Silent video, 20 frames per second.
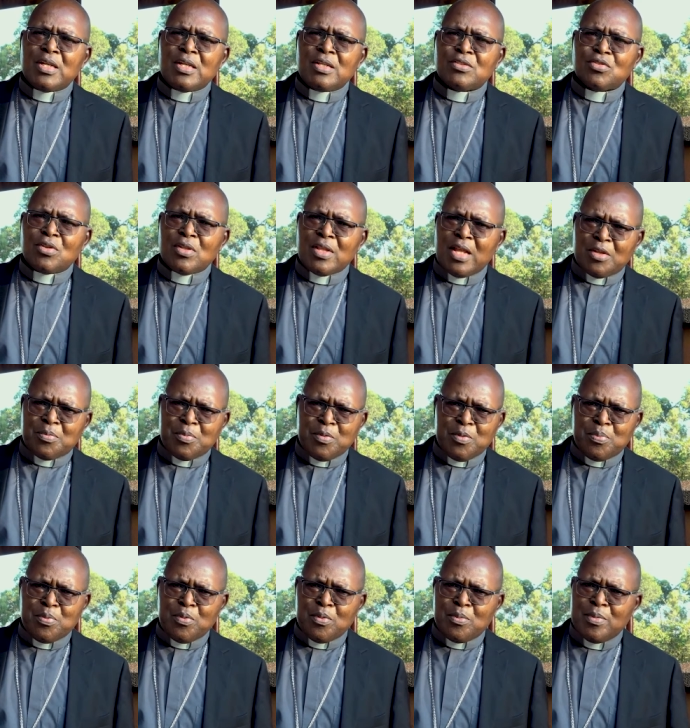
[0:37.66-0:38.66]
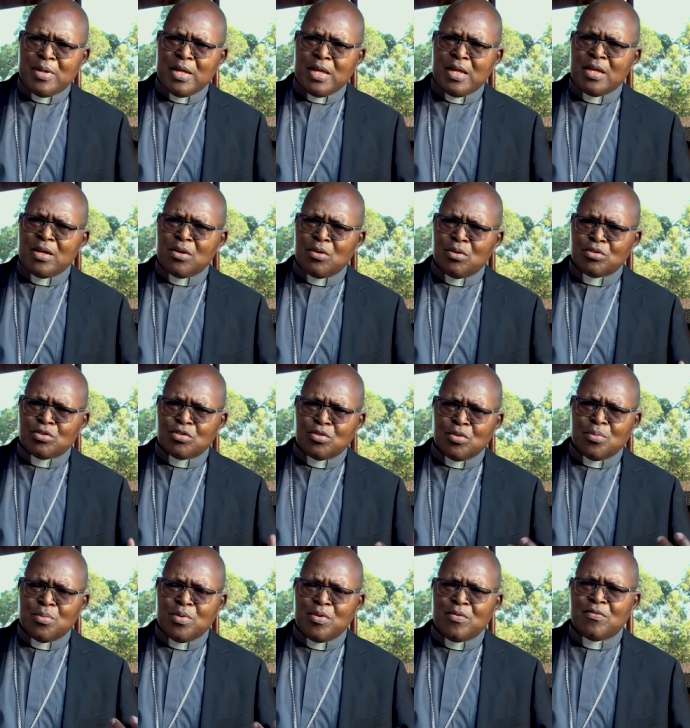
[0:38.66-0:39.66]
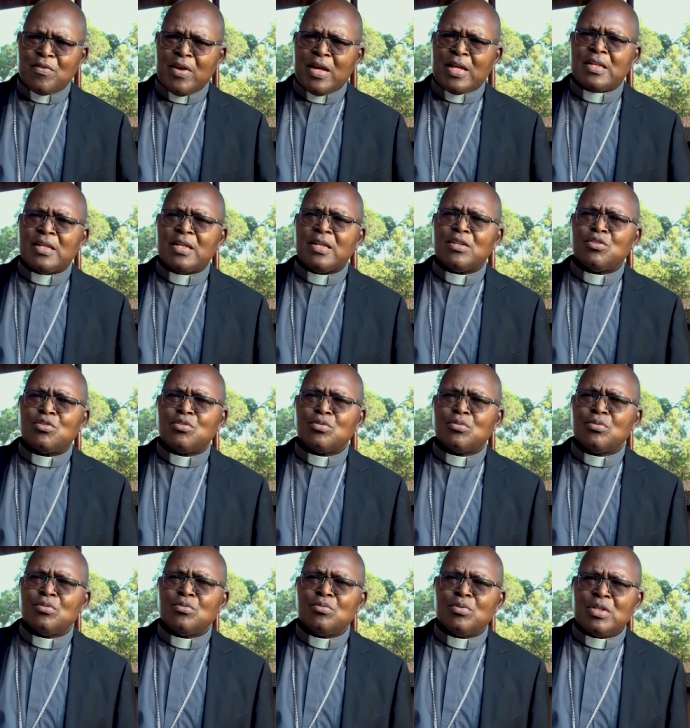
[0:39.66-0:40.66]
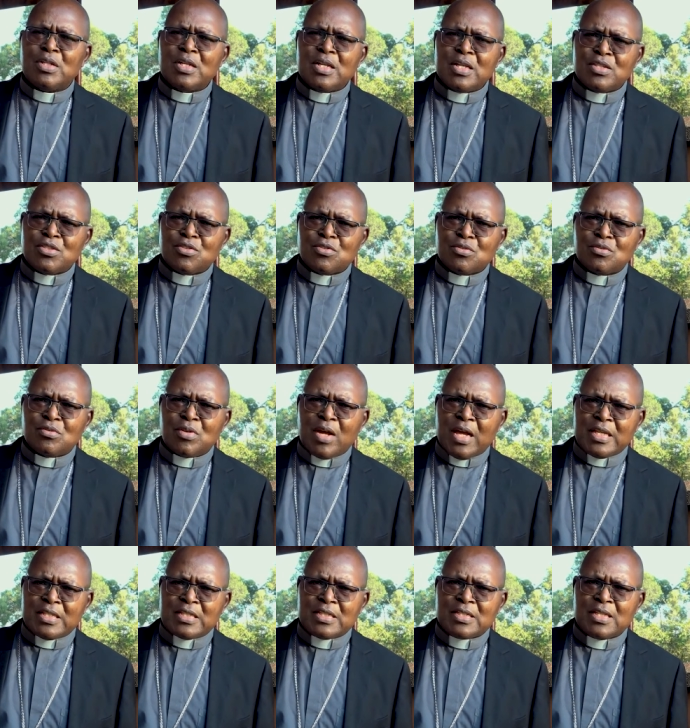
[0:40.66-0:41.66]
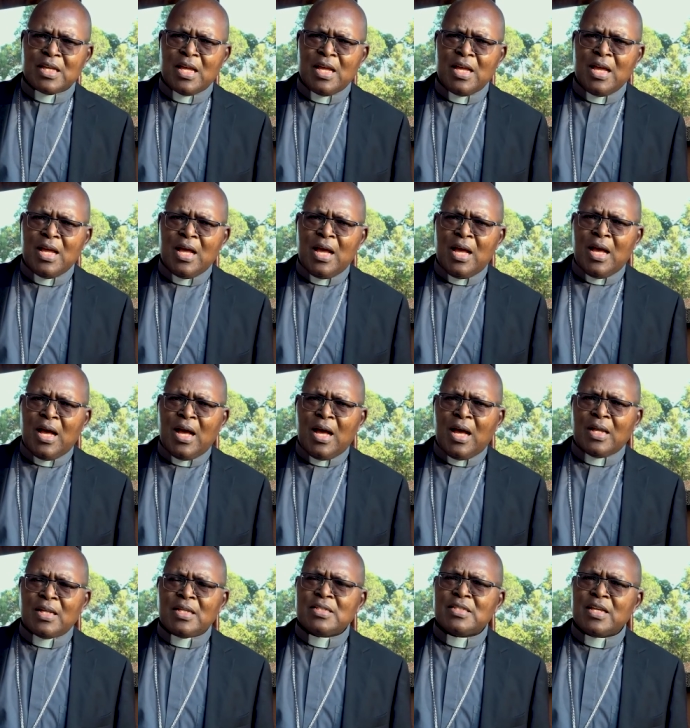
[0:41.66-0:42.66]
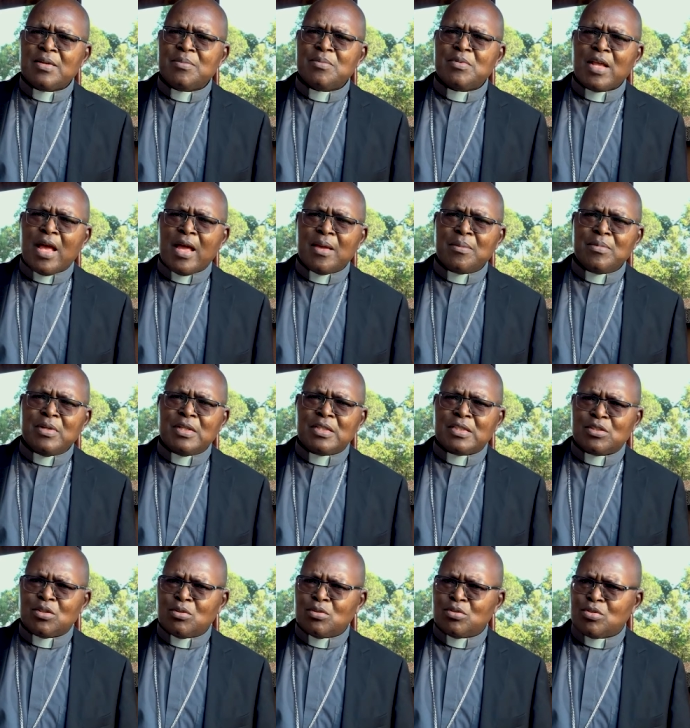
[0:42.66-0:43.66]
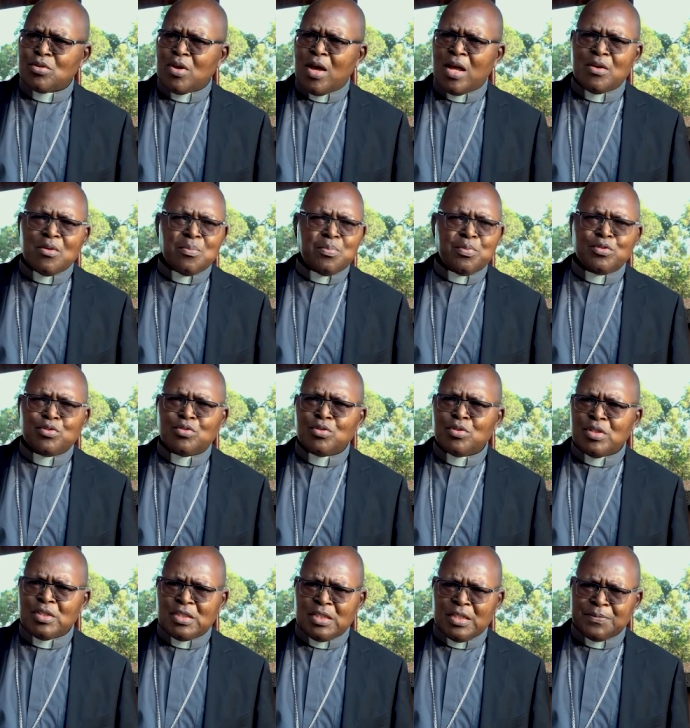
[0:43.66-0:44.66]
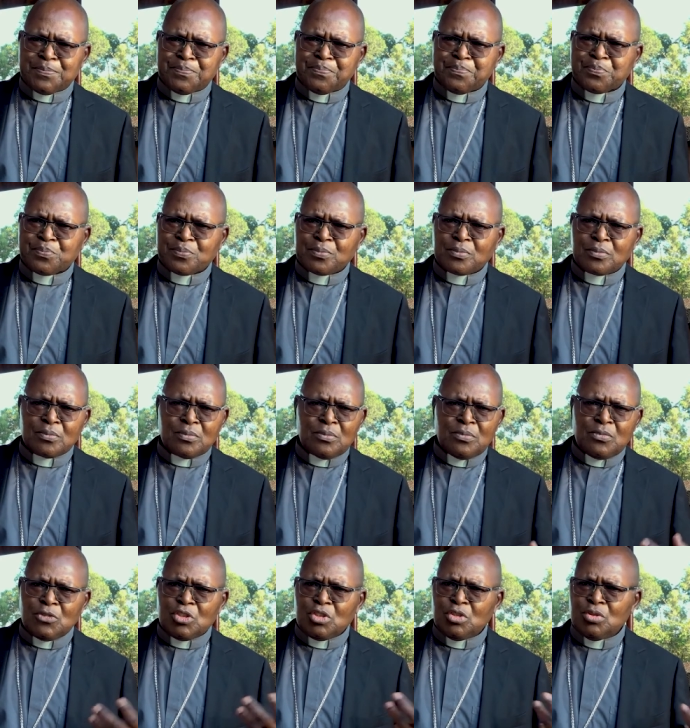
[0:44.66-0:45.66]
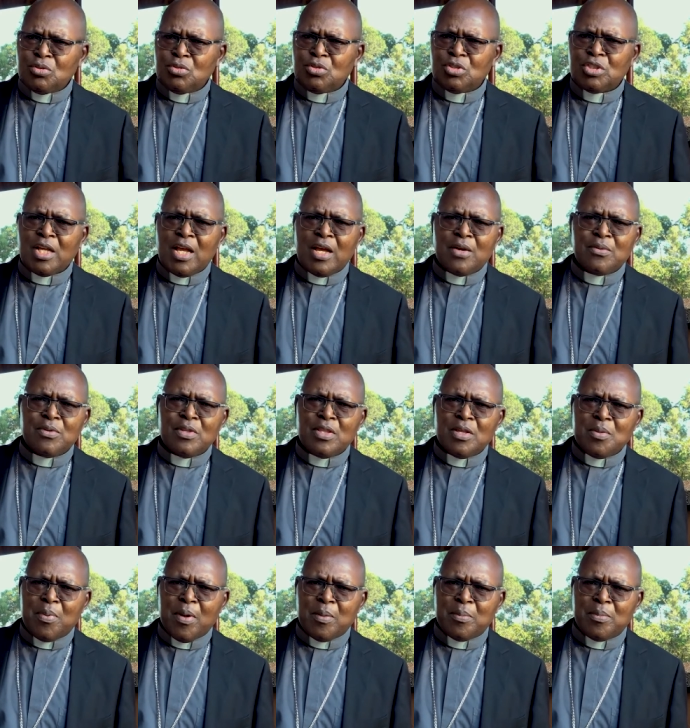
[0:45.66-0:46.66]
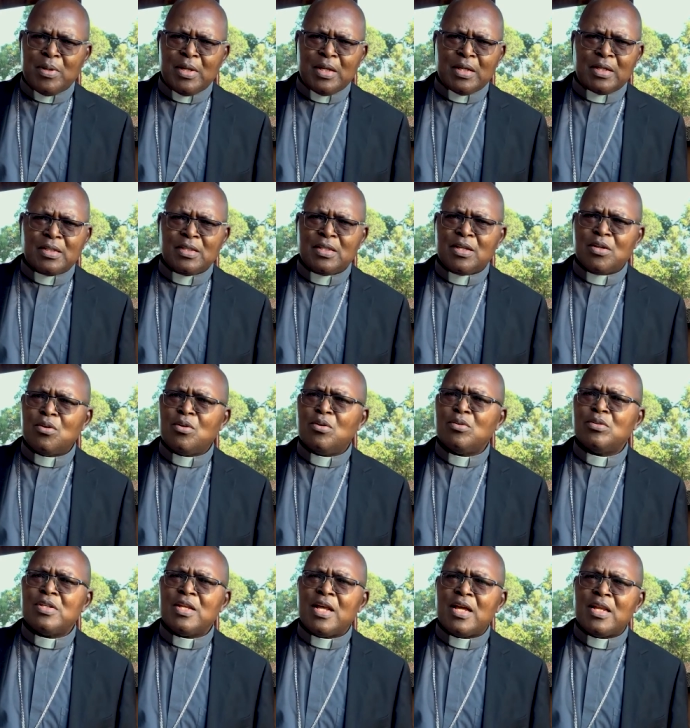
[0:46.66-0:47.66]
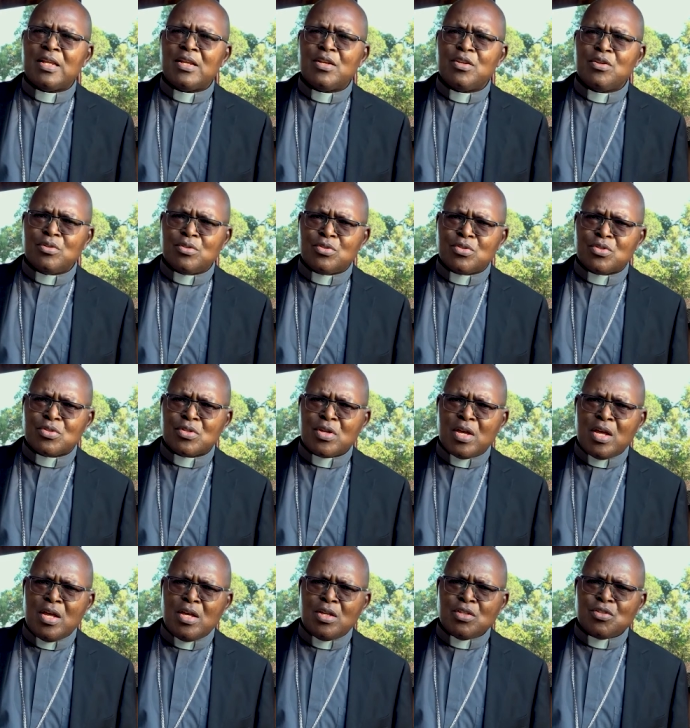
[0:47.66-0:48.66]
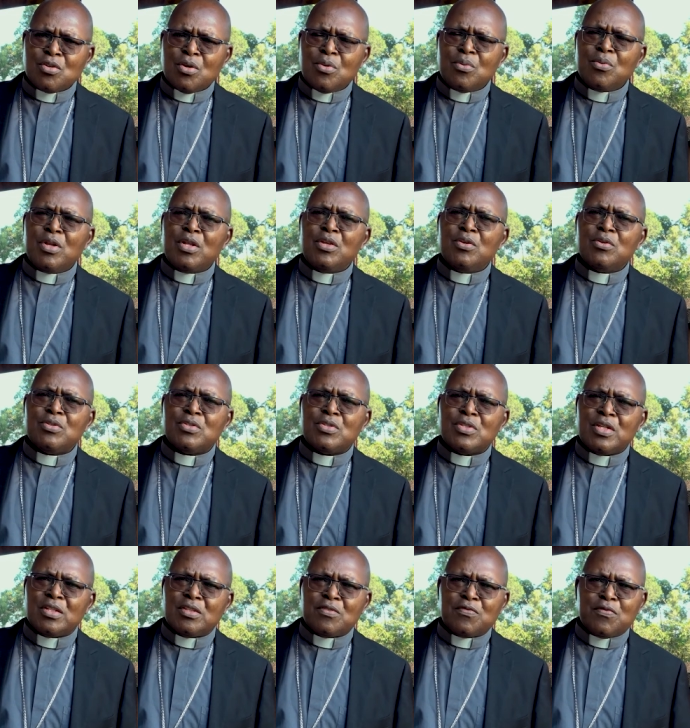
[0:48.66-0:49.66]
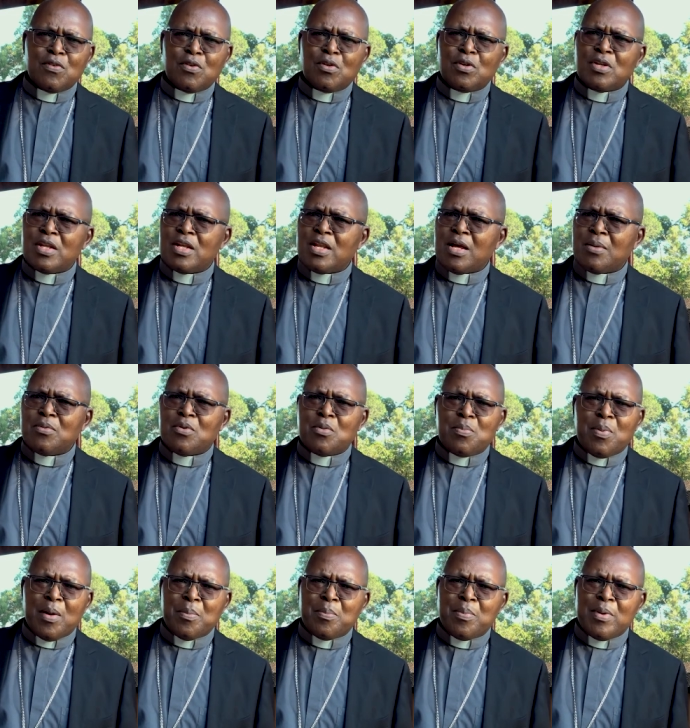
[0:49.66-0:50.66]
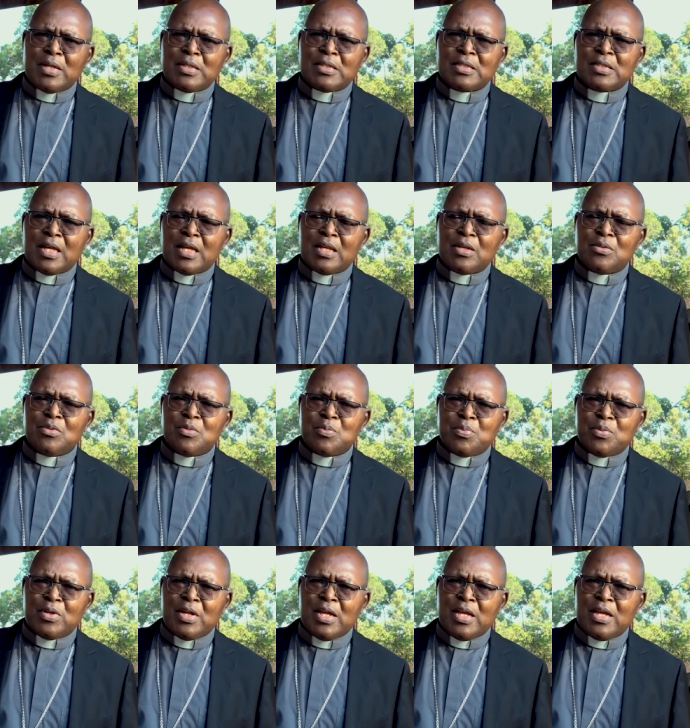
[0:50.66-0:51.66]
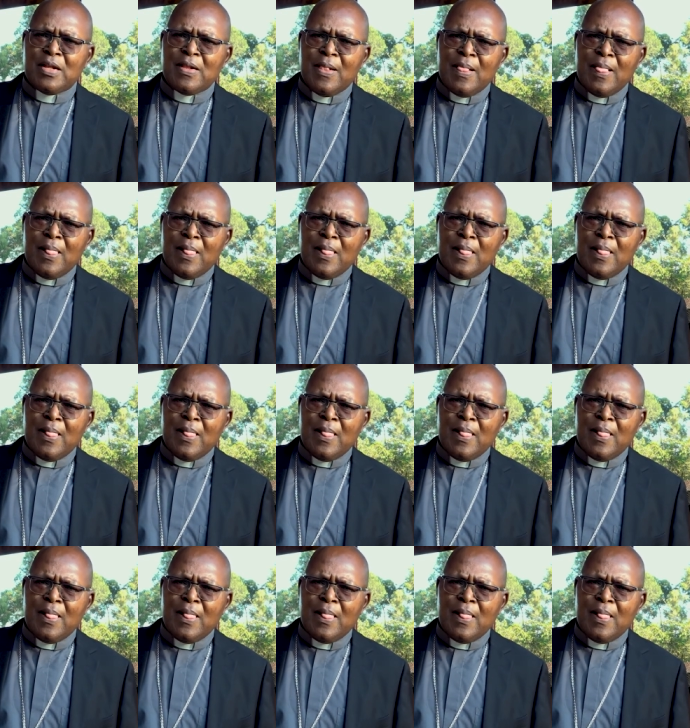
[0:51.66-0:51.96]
so that people may also be invited to witness to Christ. At the same time, it's also an opportunity to share with the public the ordinary news. So we'll use it for the double purpose and we pray